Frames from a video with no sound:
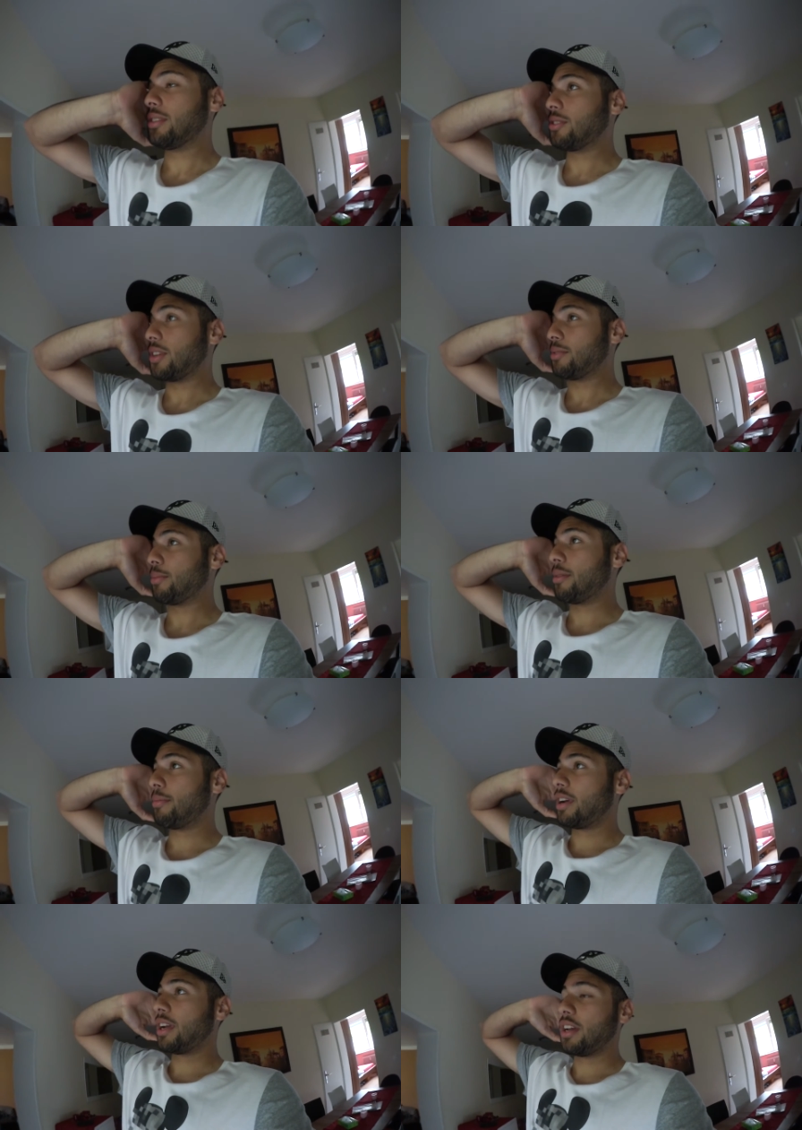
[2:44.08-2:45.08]
to get my
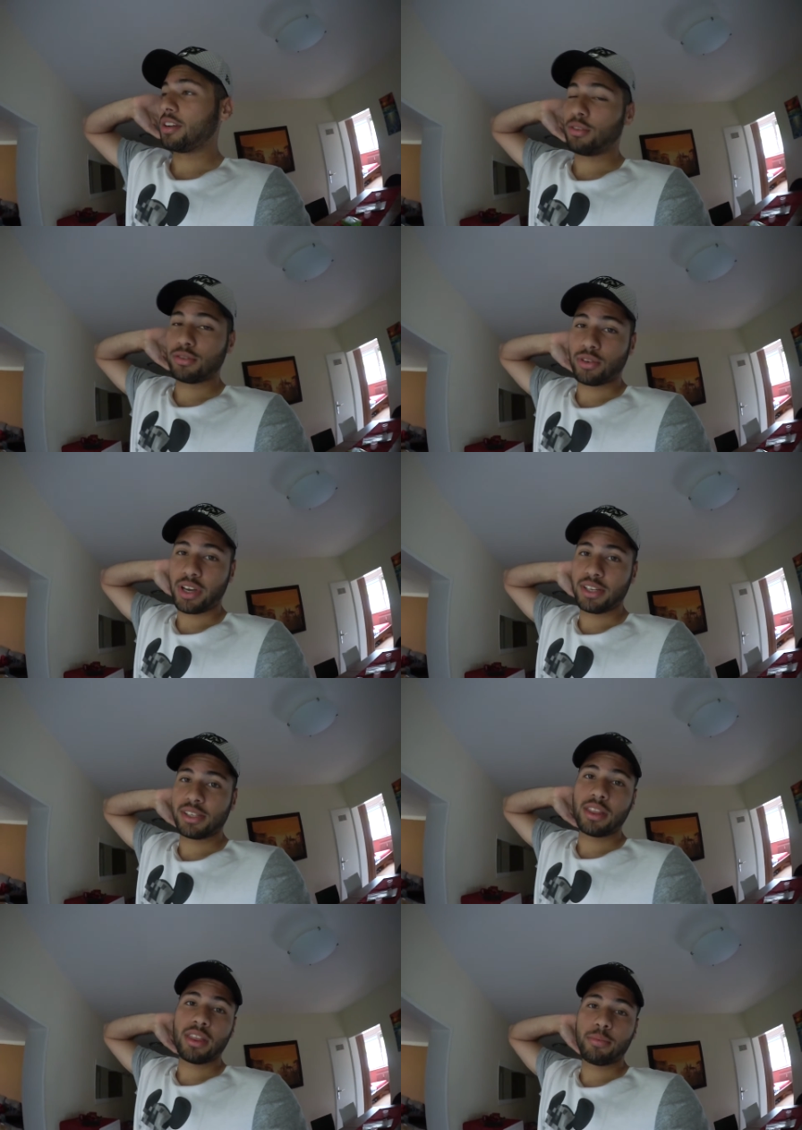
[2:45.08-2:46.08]
bag. And also, I
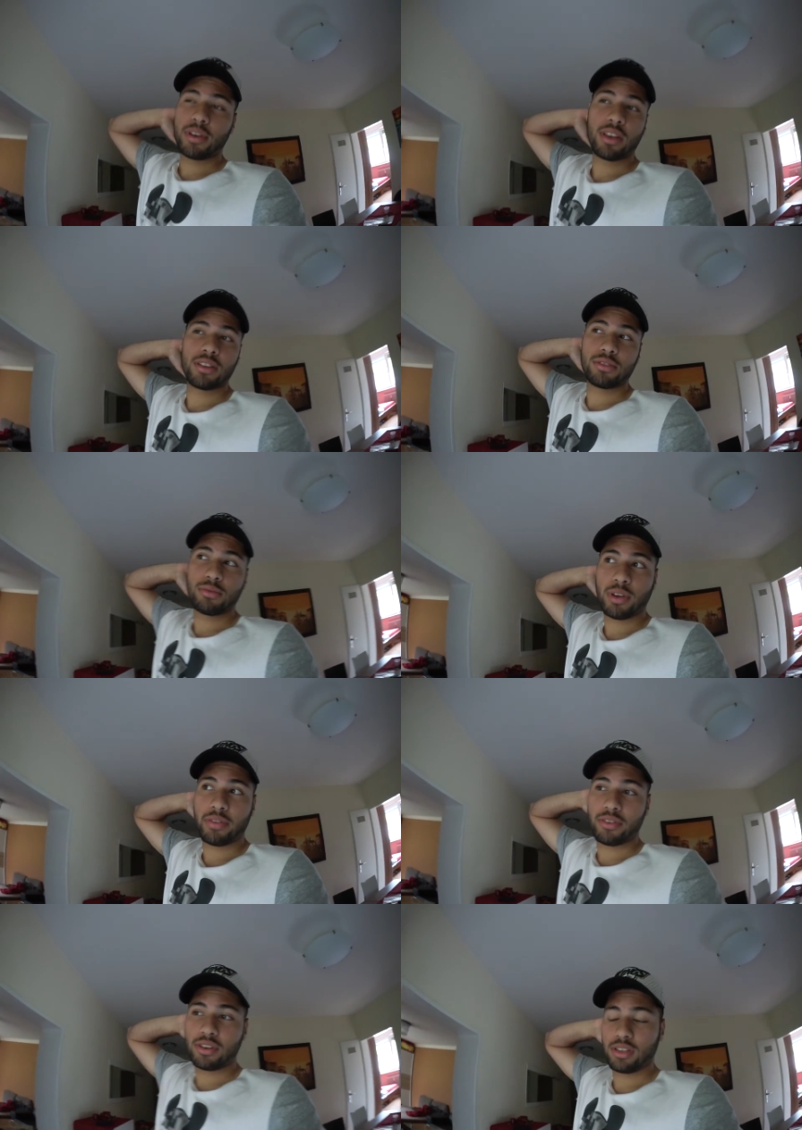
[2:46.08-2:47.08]
sent the package to my
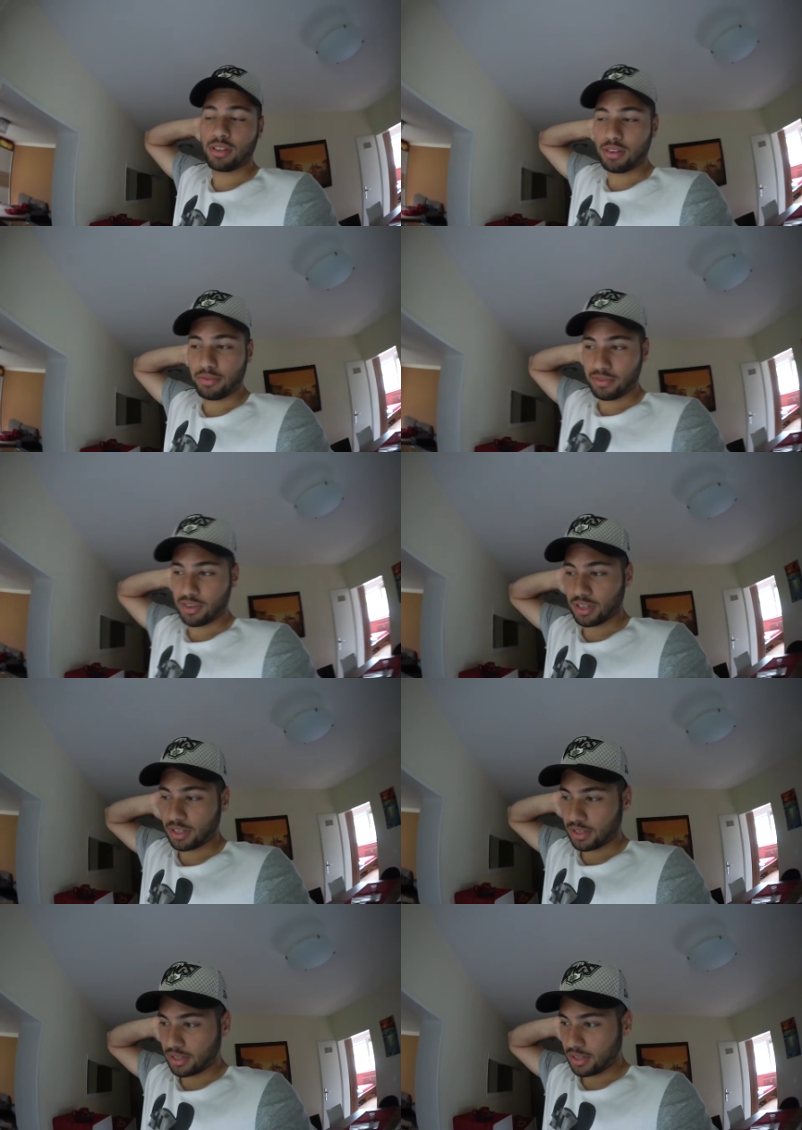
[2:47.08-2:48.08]
friend in
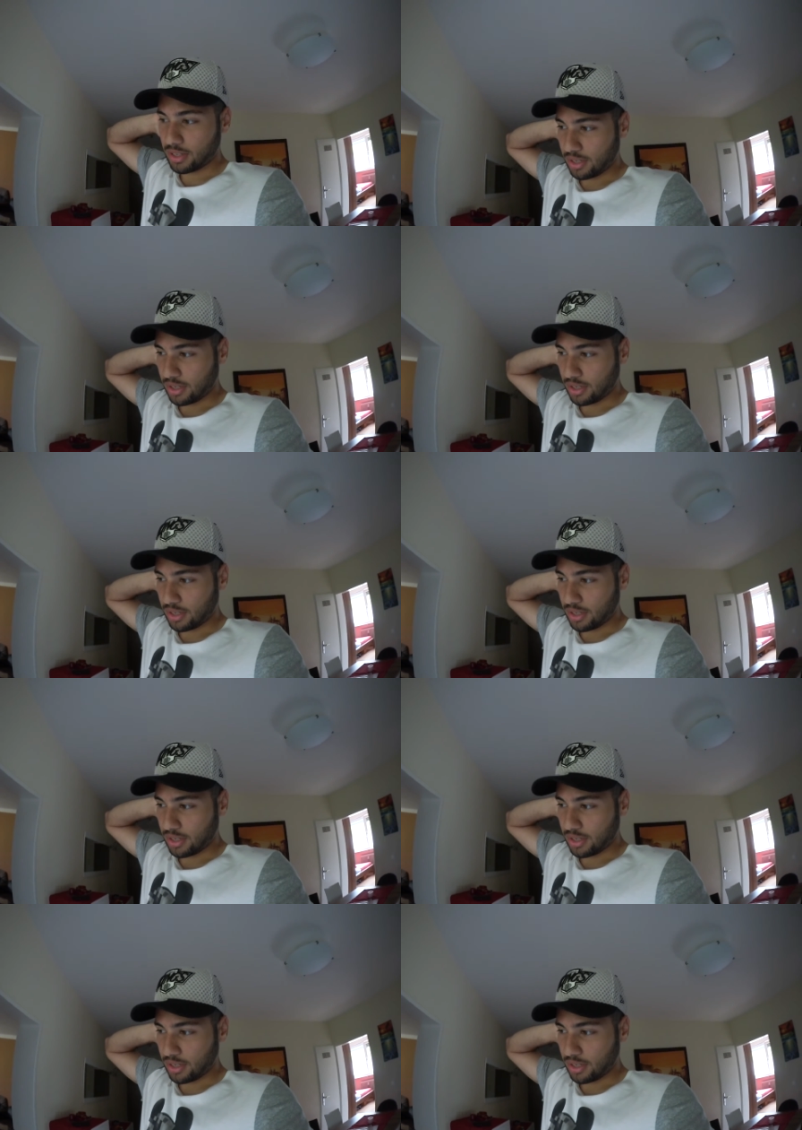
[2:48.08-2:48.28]
France